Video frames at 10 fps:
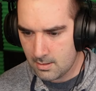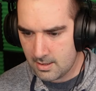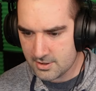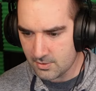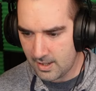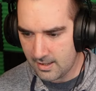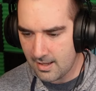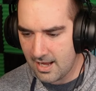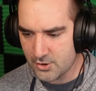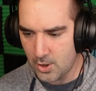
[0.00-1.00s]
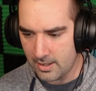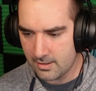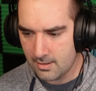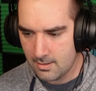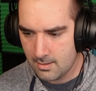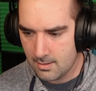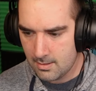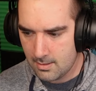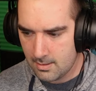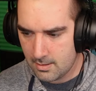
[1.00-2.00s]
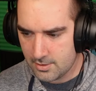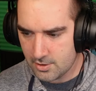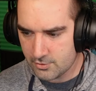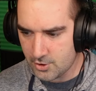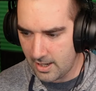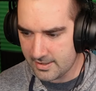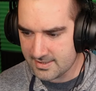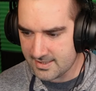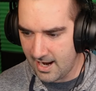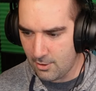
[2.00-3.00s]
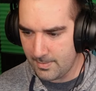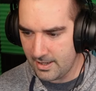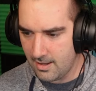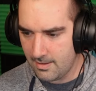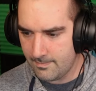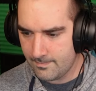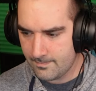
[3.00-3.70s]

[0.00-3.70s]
That's okay. Hi, truck. You're trying to scare me, huh?